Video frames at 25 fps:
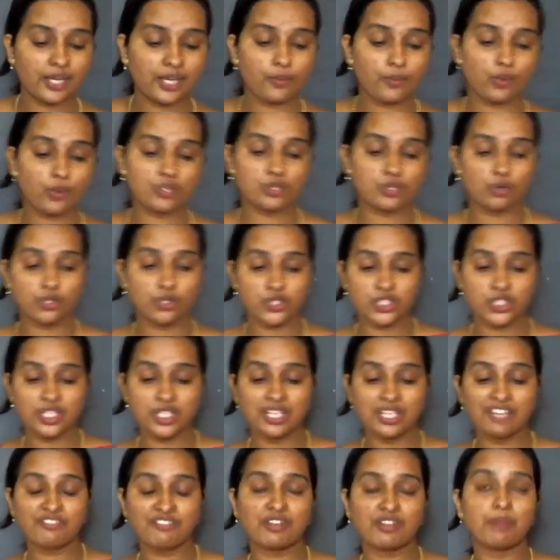he was
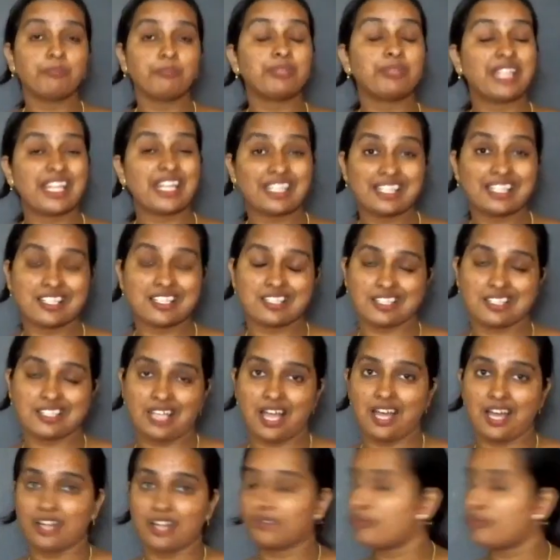originally from
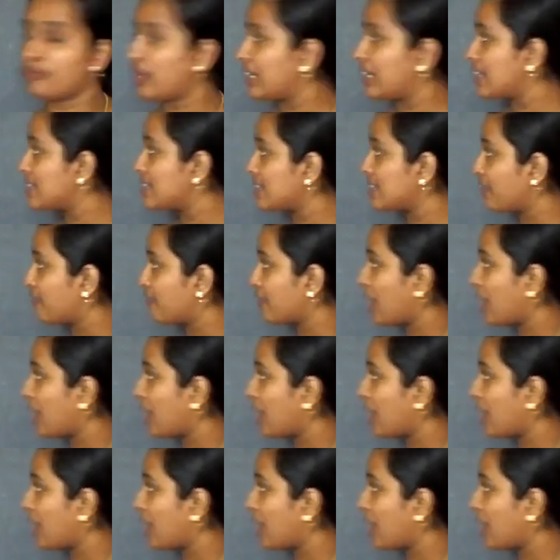Turkestan. Where is he